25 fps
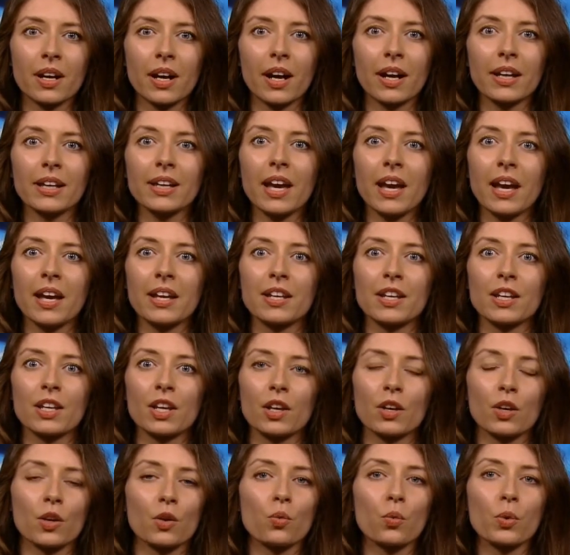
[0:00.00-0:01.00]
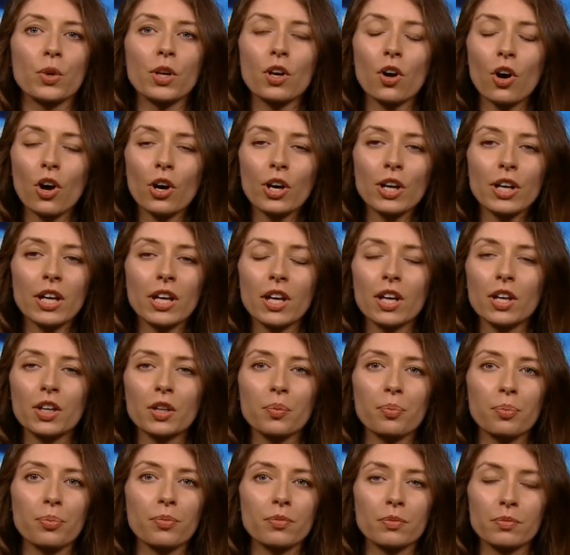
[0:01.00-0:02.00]
Again, we are
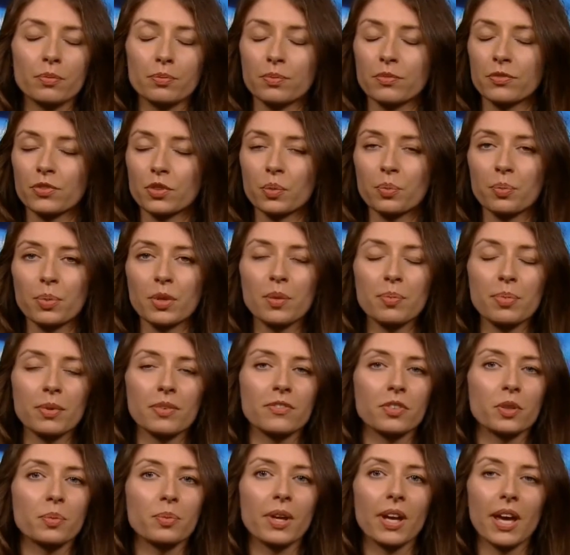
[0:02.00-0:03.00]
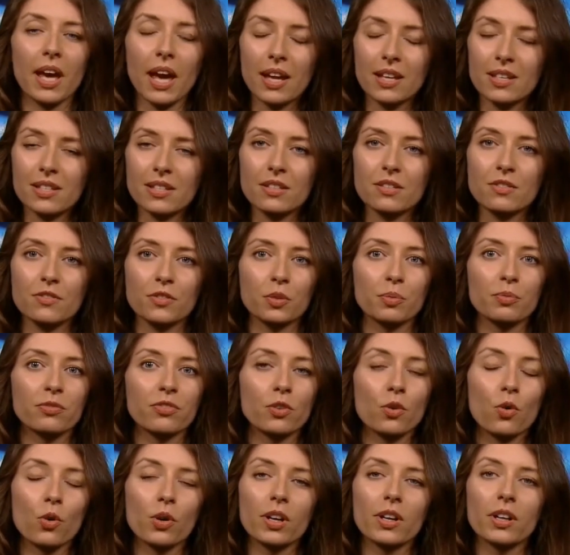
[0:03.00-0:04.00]
hearing from people from Kansas, from
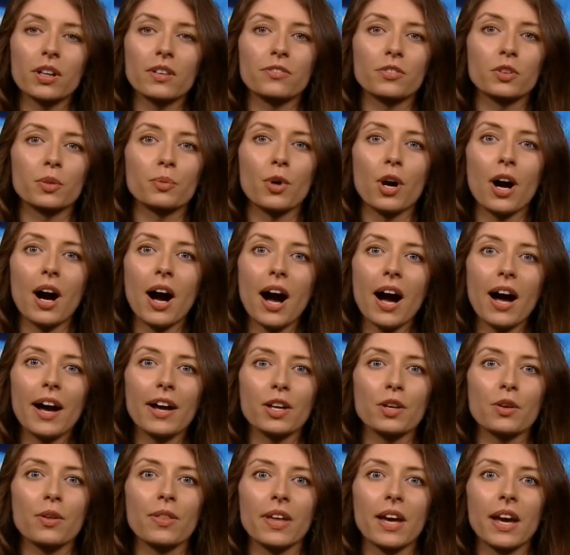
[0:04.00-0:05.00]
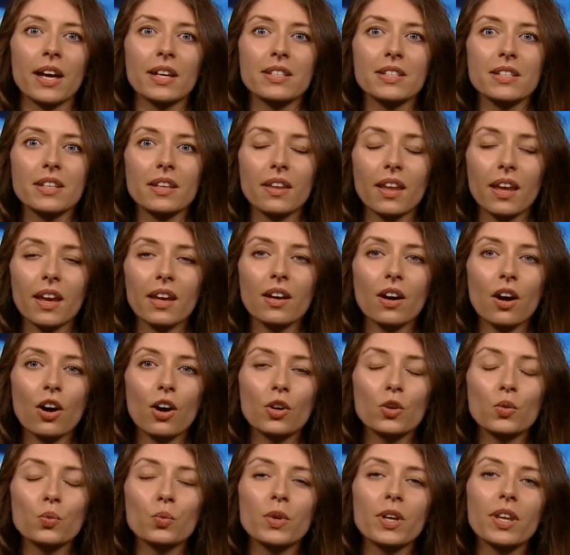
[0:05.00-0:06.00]
Florida, from Ohio, that they
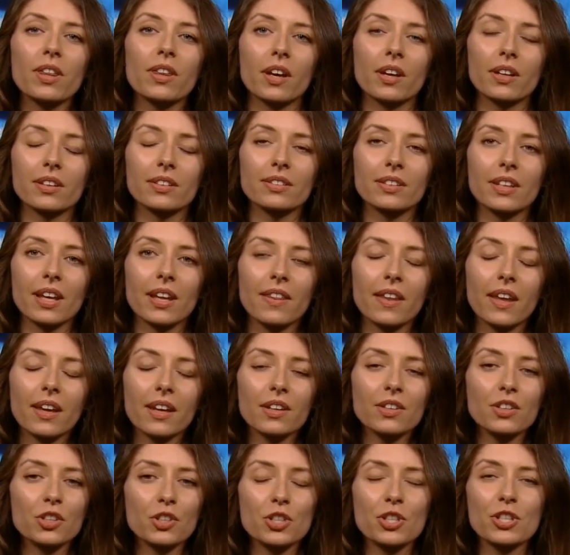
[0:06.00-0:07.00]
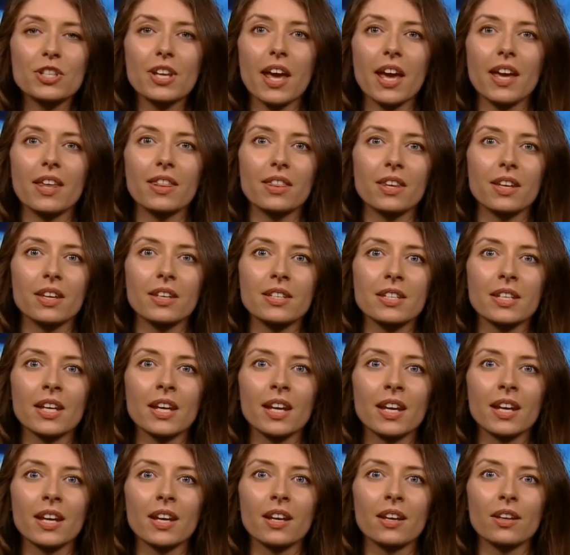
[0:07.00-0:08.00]
are with us, and they understand that
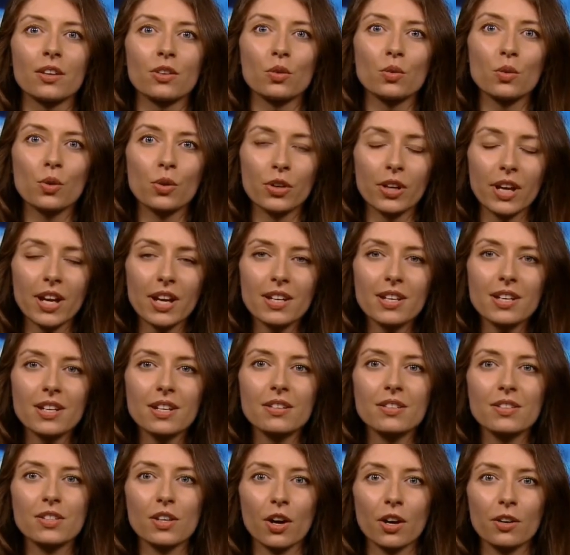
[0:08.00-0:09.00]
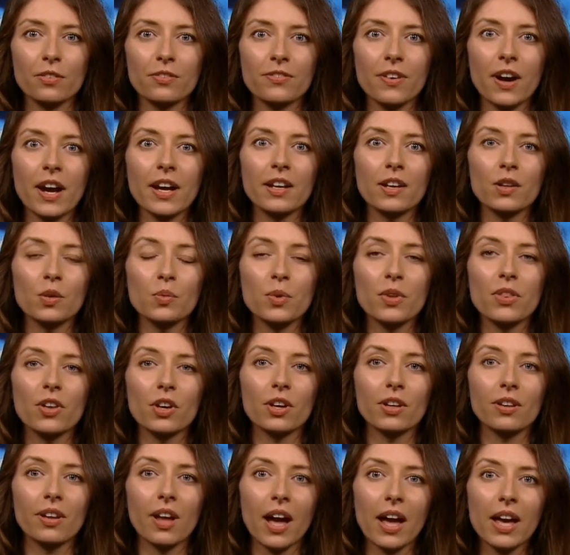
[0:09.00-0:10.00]
Ukrainians are fighting with
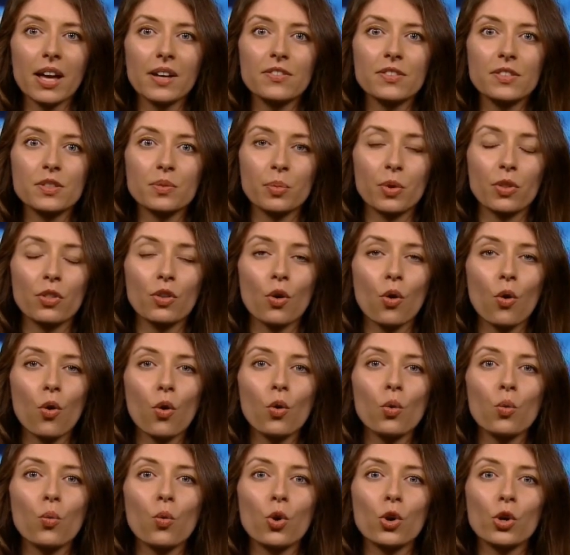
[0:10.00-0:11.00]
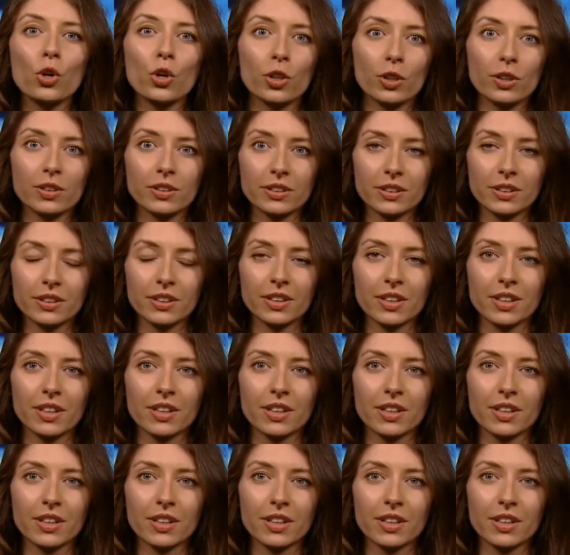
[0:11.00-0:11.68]
their lives, but the whole world